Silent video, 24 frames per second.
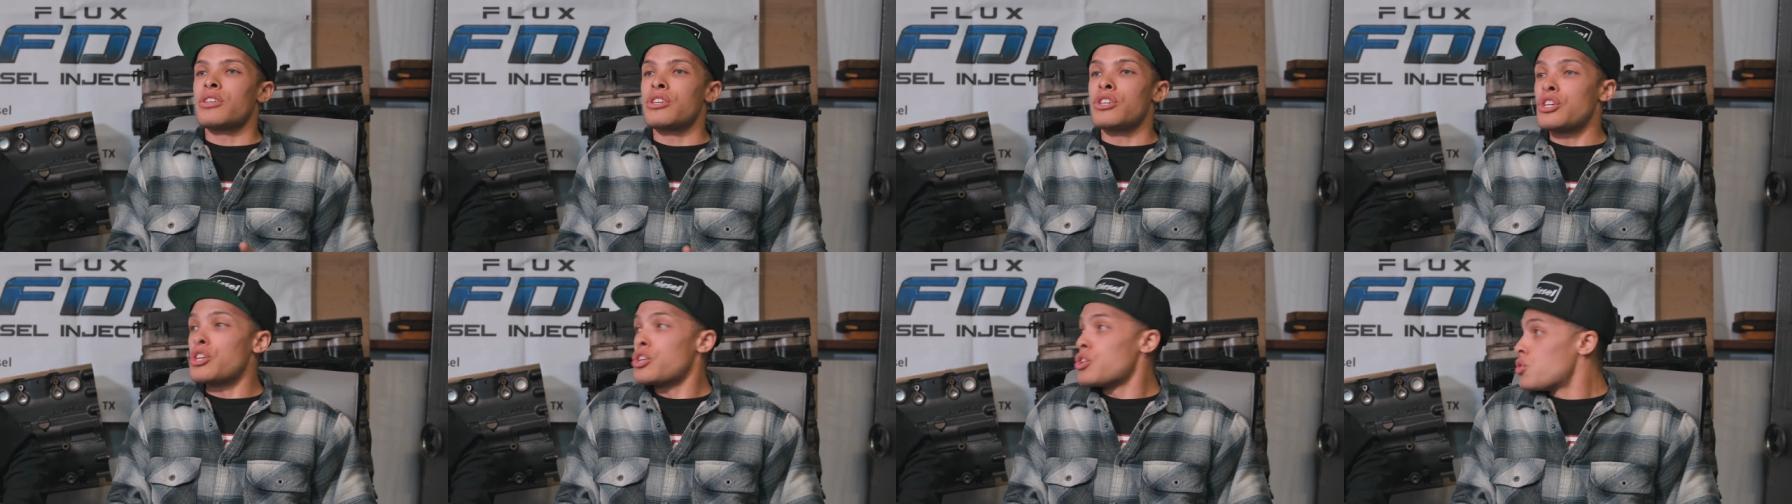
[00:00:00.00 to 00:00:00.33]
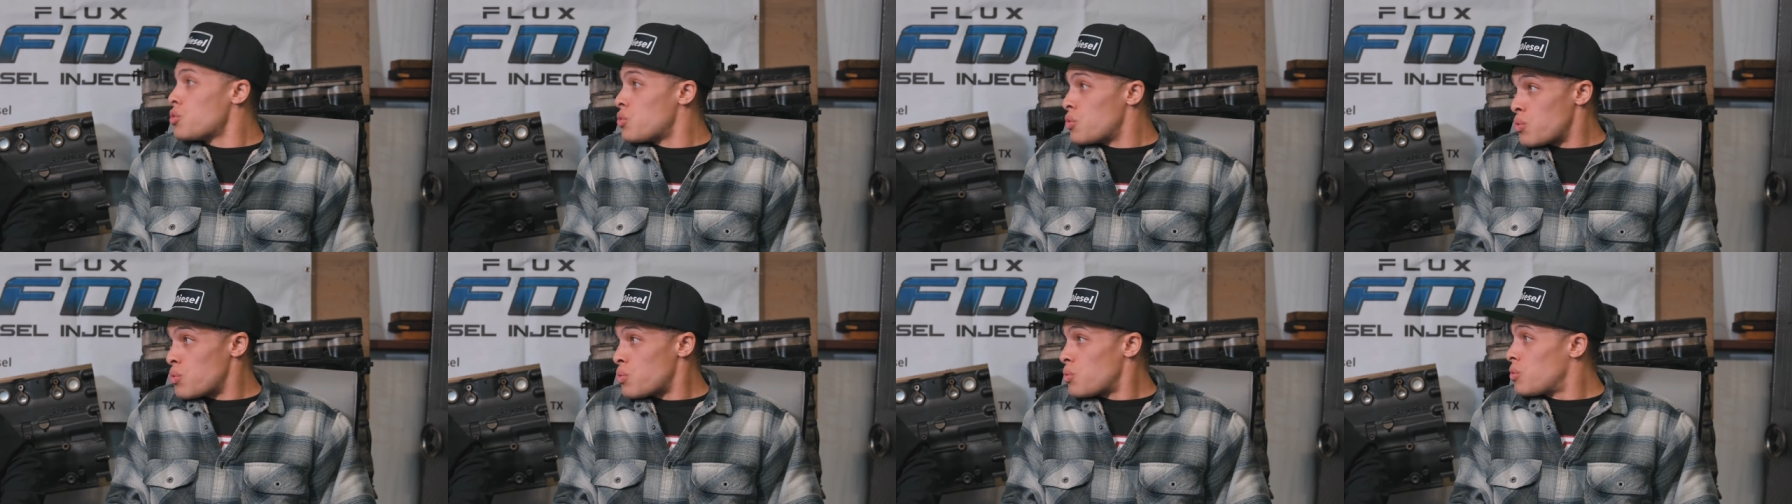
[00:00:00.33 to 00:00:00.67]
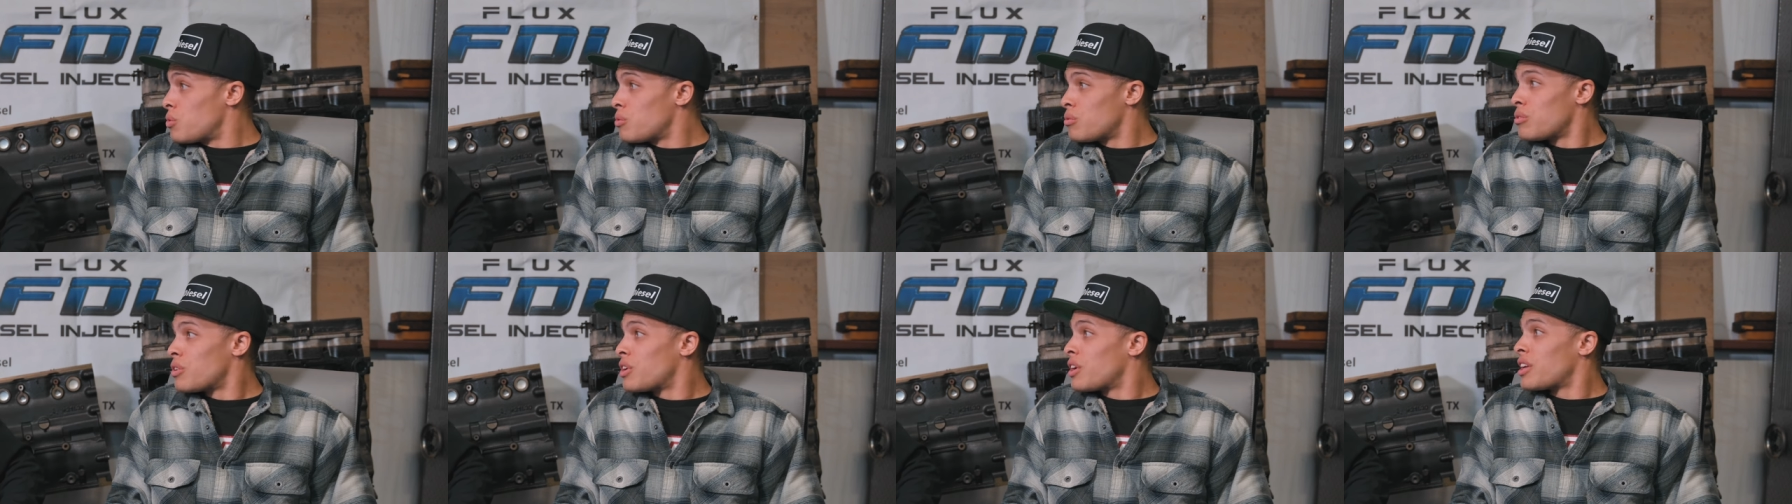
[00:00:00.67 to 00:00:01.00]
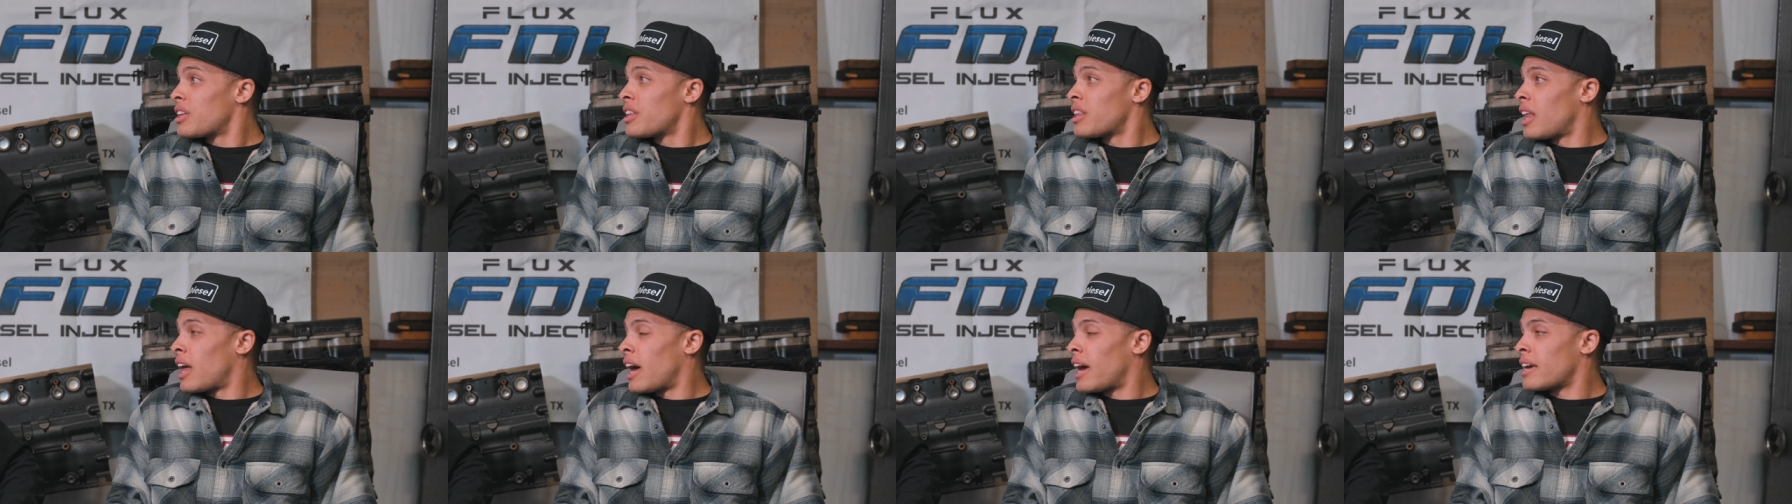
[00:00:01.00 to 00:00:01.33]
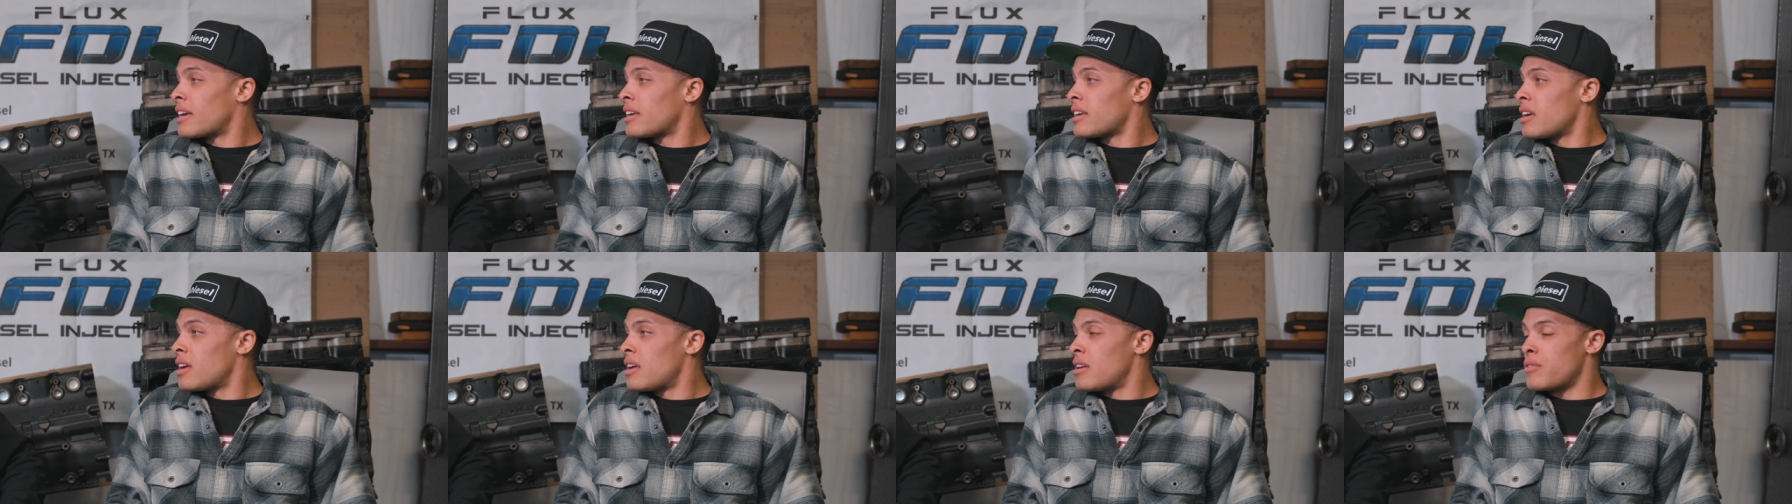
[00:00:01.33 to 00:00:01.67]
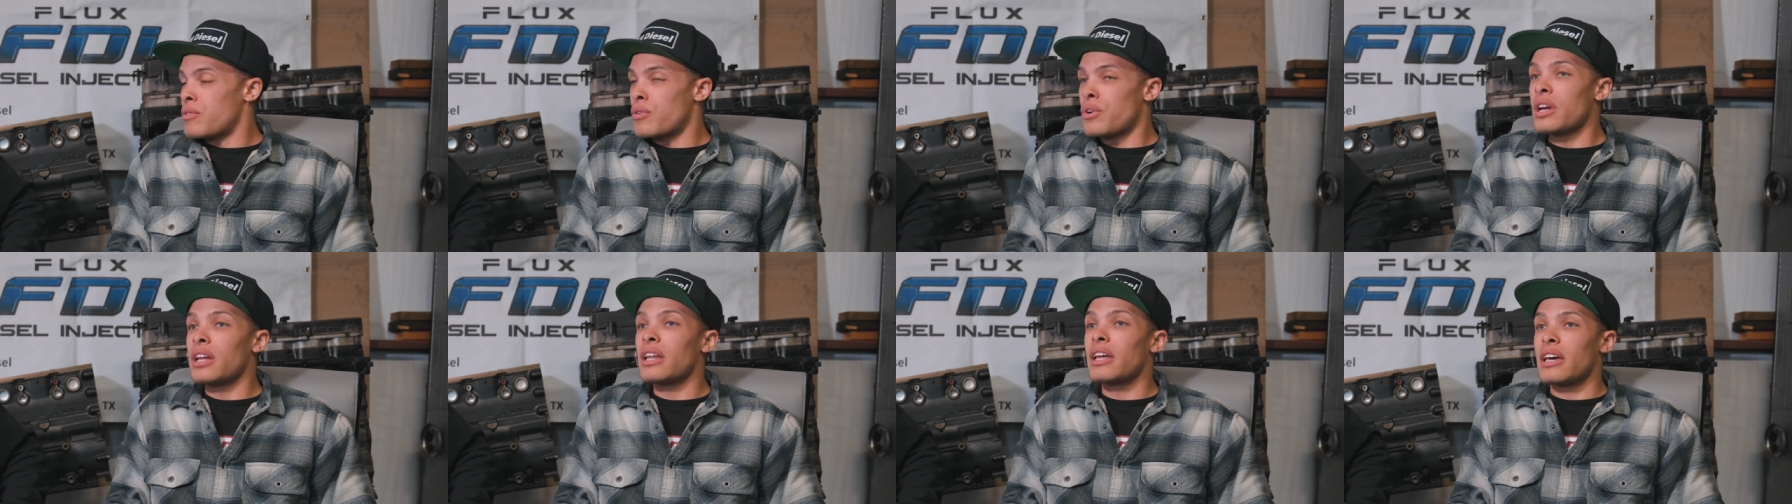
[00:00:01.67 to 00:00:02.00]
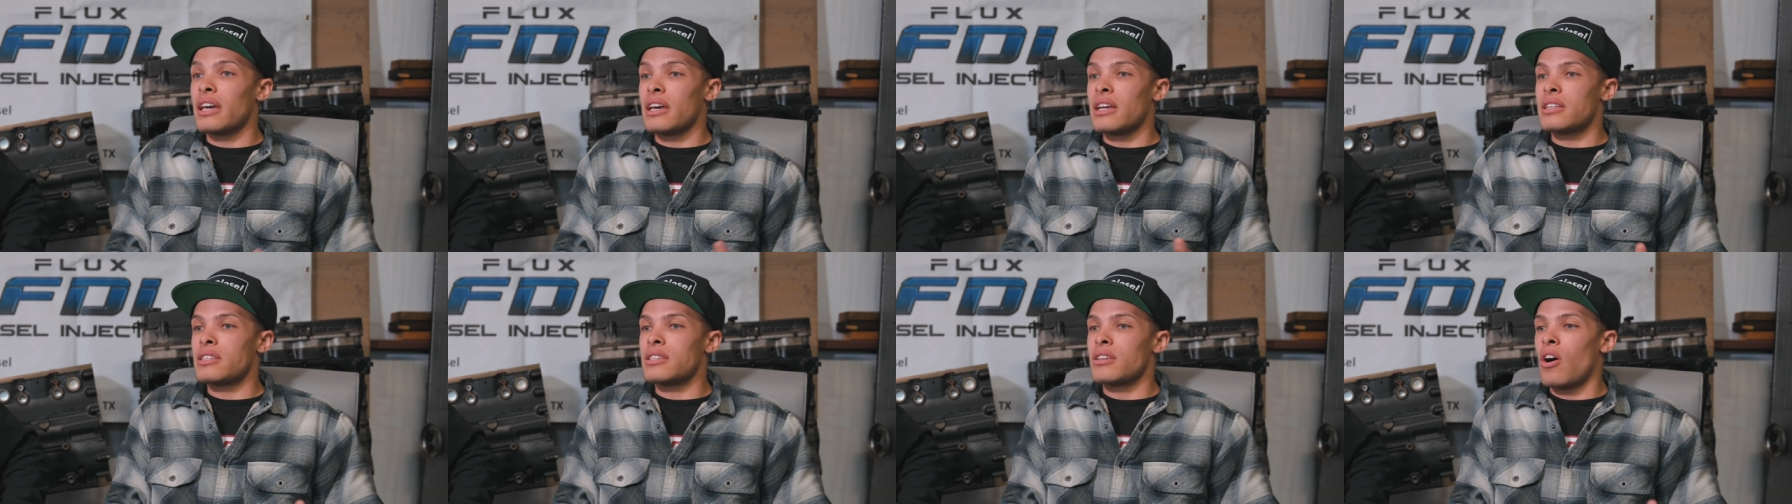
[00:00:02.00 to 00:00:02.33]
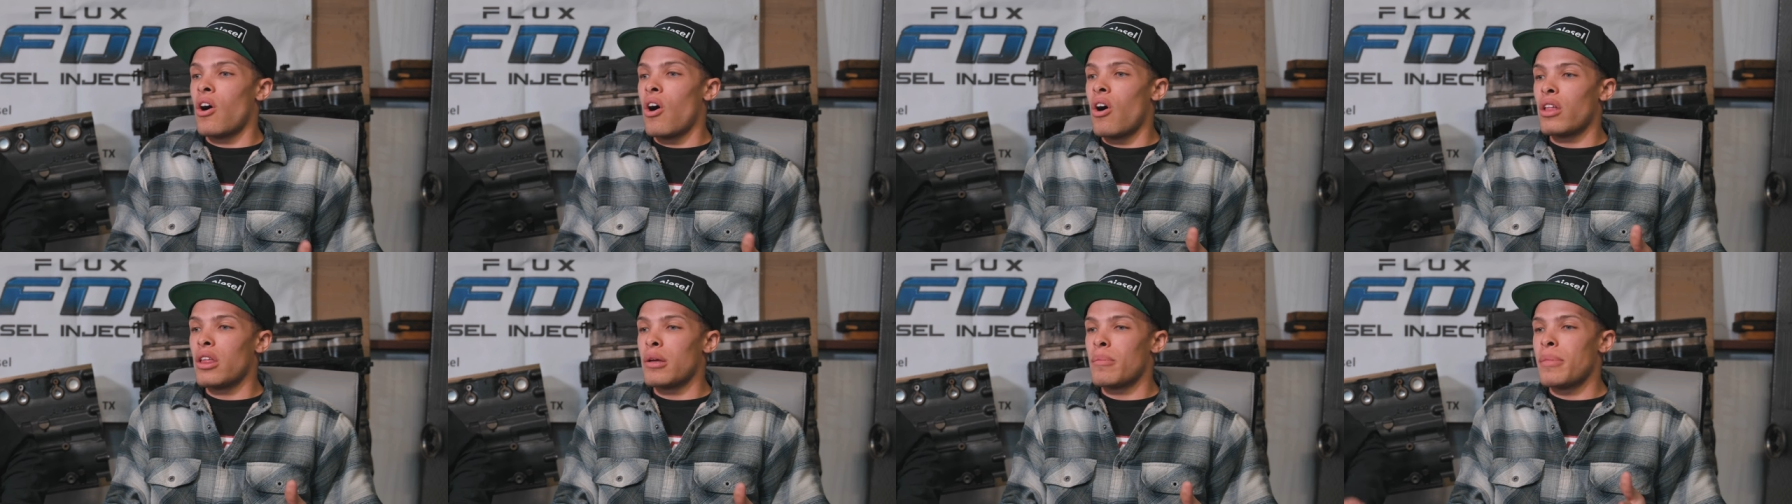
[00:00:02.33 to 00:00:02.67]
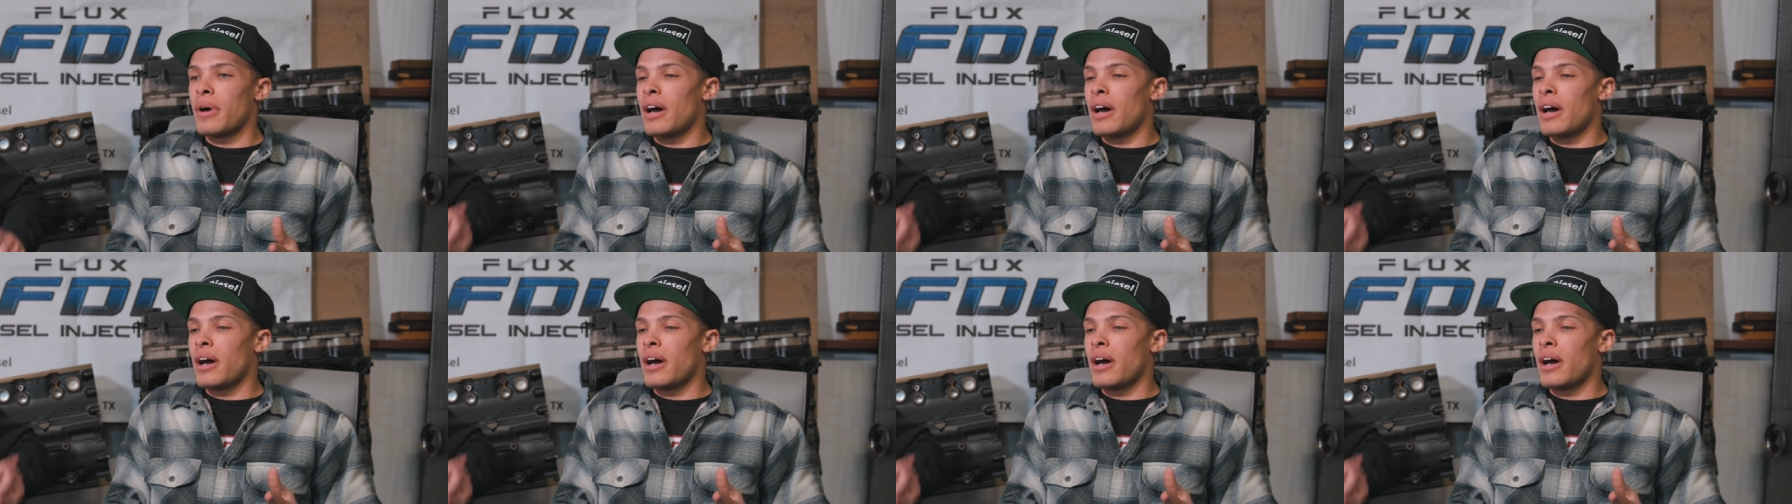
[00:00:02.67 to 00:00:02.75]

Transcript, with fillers: you, like and really it's all the